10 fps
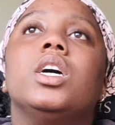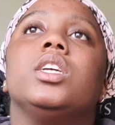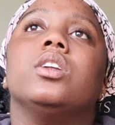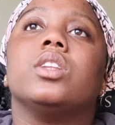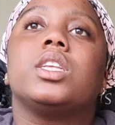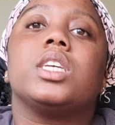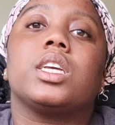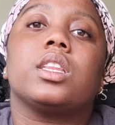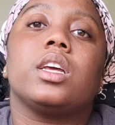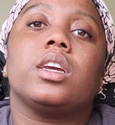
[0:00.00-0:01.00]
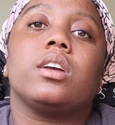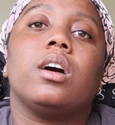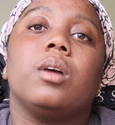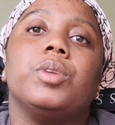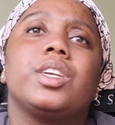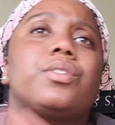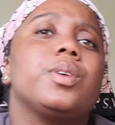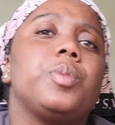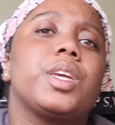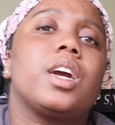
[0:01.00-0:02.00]
the ticket thing. And
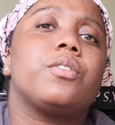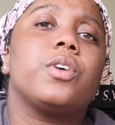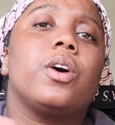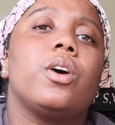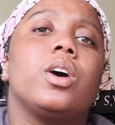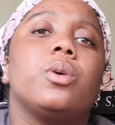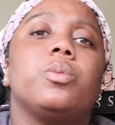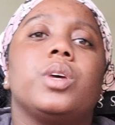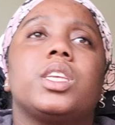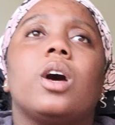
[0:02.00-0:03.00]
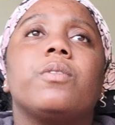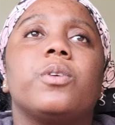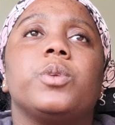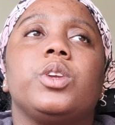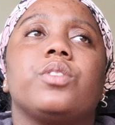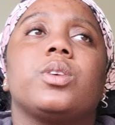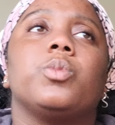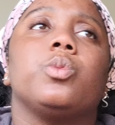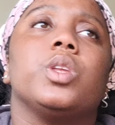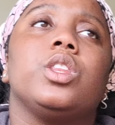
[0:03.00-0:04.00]
definitely be careful. It's helpful when you have
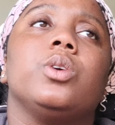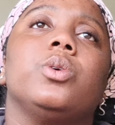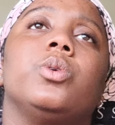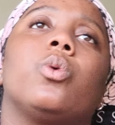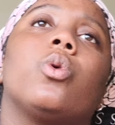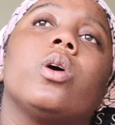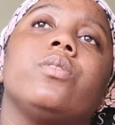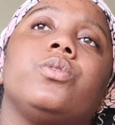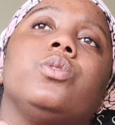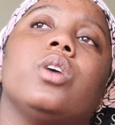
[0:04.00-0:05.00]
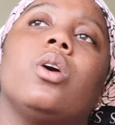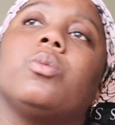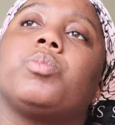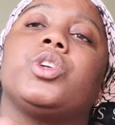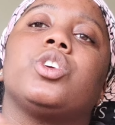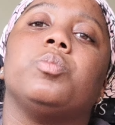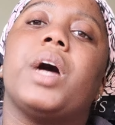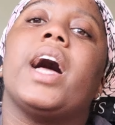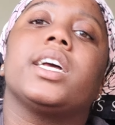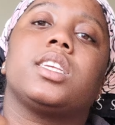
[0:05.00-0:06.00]
someone with you, or if you don't, put your
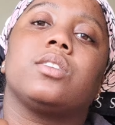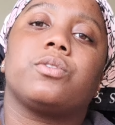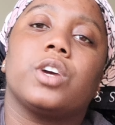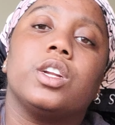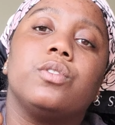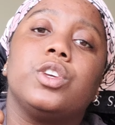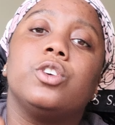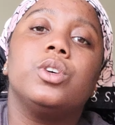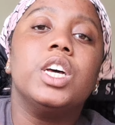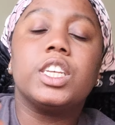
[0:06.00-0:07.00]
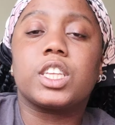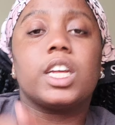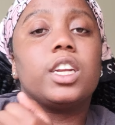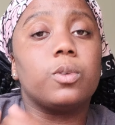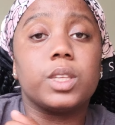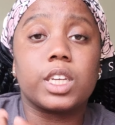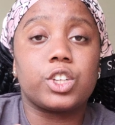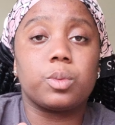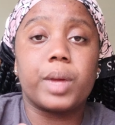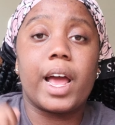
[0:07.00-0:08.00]
bags in front of you so that no one takes
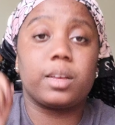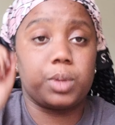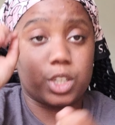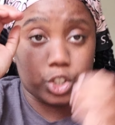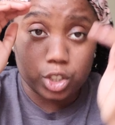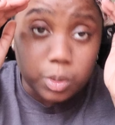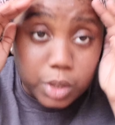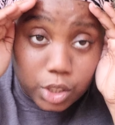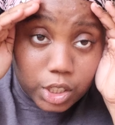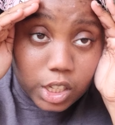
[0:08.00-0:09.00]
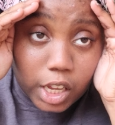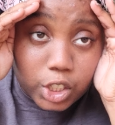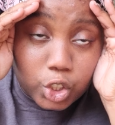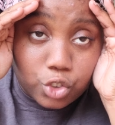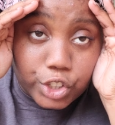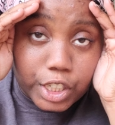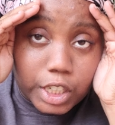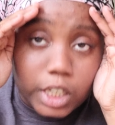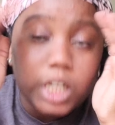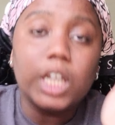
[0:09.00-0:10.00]
your bag, because you're going to be looking at a
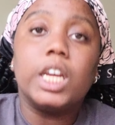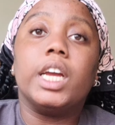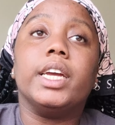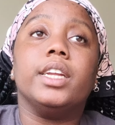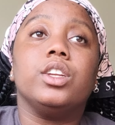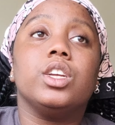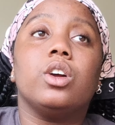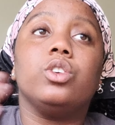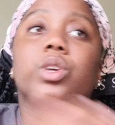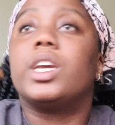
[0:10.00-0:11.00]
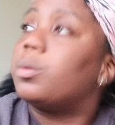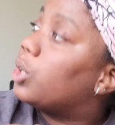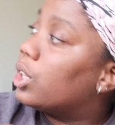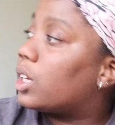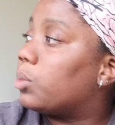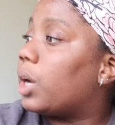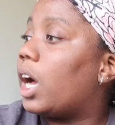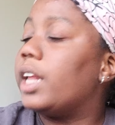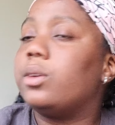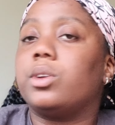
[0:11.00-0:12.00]
screen and, you can't be looking
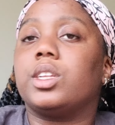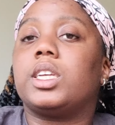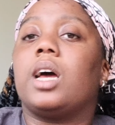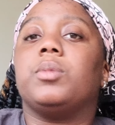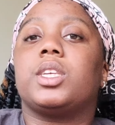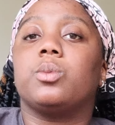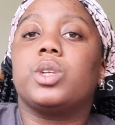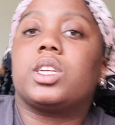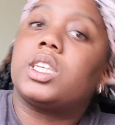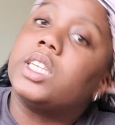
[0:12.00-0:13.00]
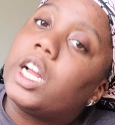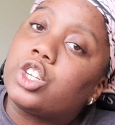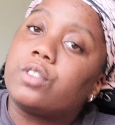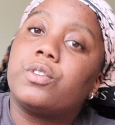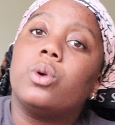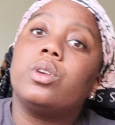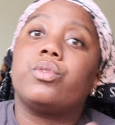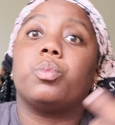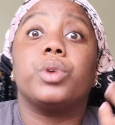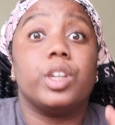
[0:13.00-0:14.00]
behind you all the time, and someone could snatch your phone if
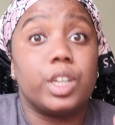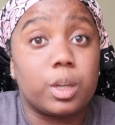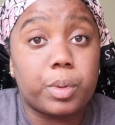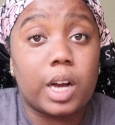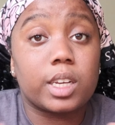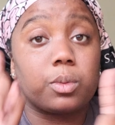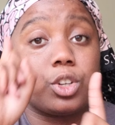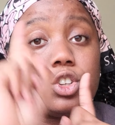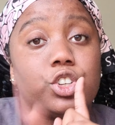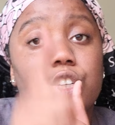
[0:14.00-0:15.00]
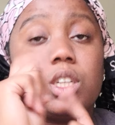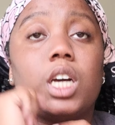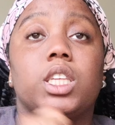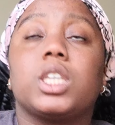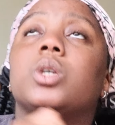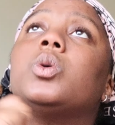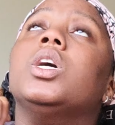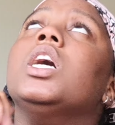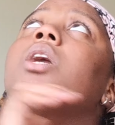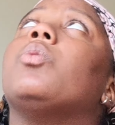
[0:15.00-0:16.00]
you put it in your pocket, which you should not do.
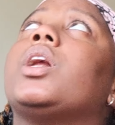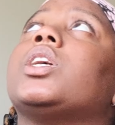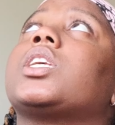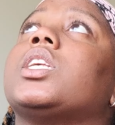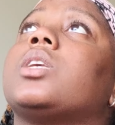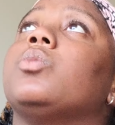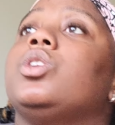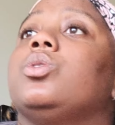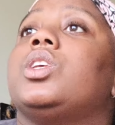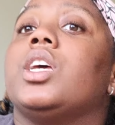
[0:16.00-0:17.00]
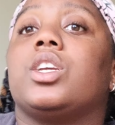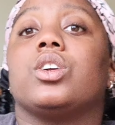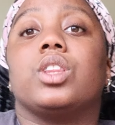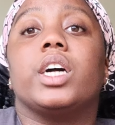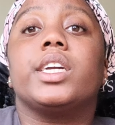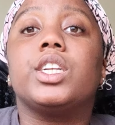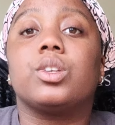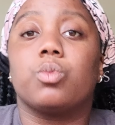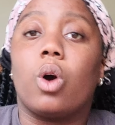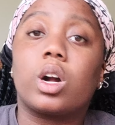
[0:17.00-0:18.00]
What else can someone do? Take your luggage
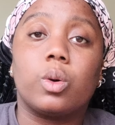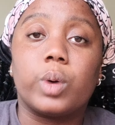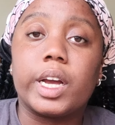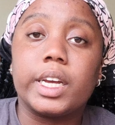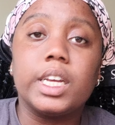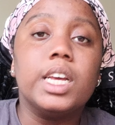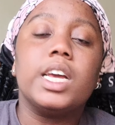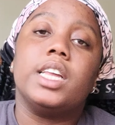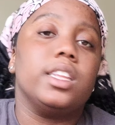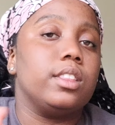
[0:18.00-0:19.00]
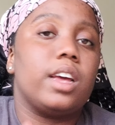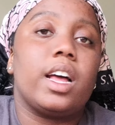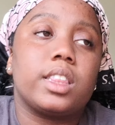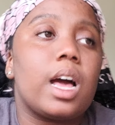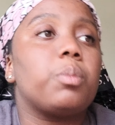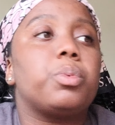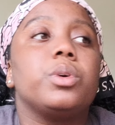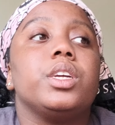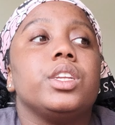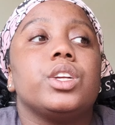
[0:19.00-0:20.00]
and walk away. And then at that
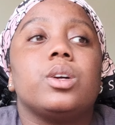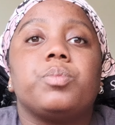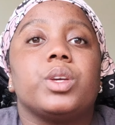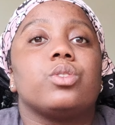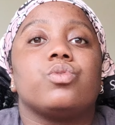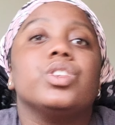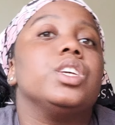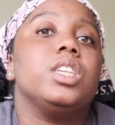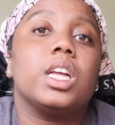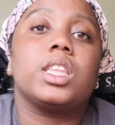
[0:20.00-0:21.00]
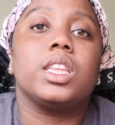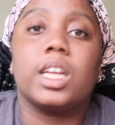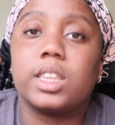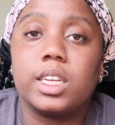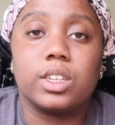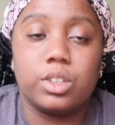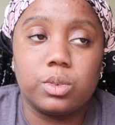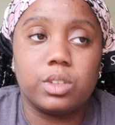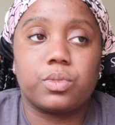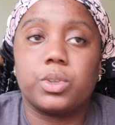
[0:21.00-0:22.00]
point in Europe, there's really nothing that they can
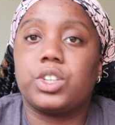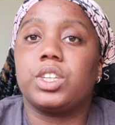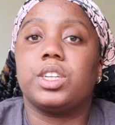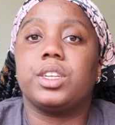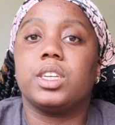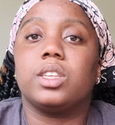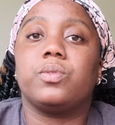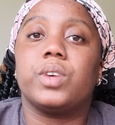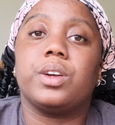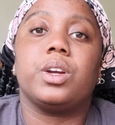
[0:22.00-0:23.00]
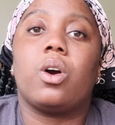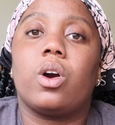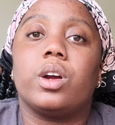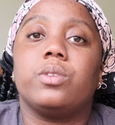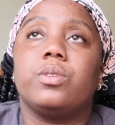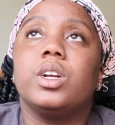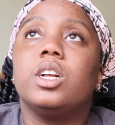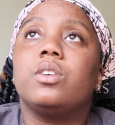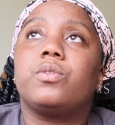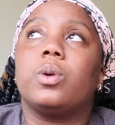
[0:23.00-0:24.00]
do, unfortunately. It's very hard
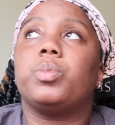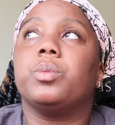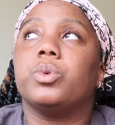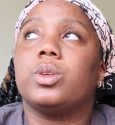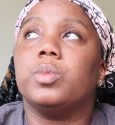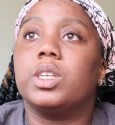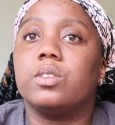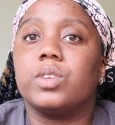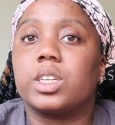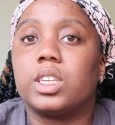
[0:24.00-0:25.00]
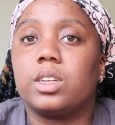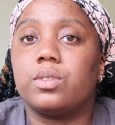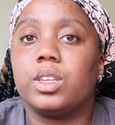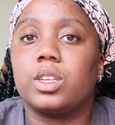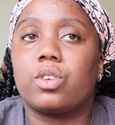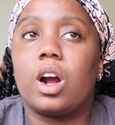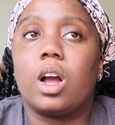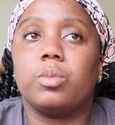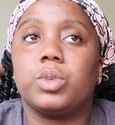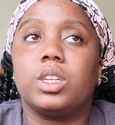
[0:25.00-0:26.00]
for people to be convicted of these
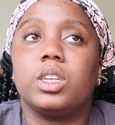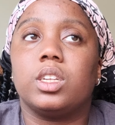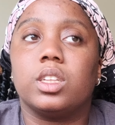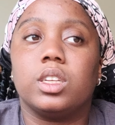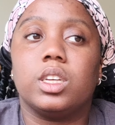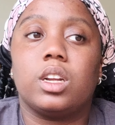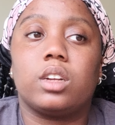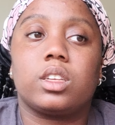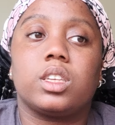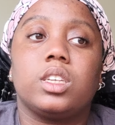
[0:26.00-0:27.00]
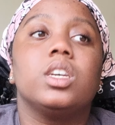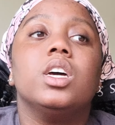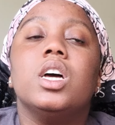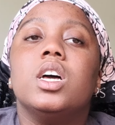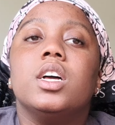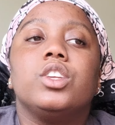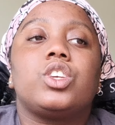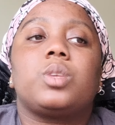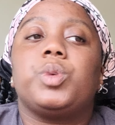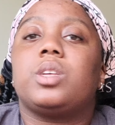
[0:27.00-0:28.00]
crimes in Italy. And honestly,
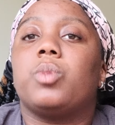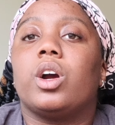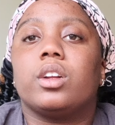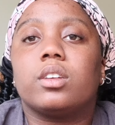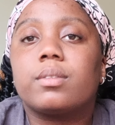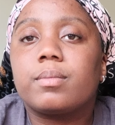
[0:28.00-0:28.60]
just be smarter.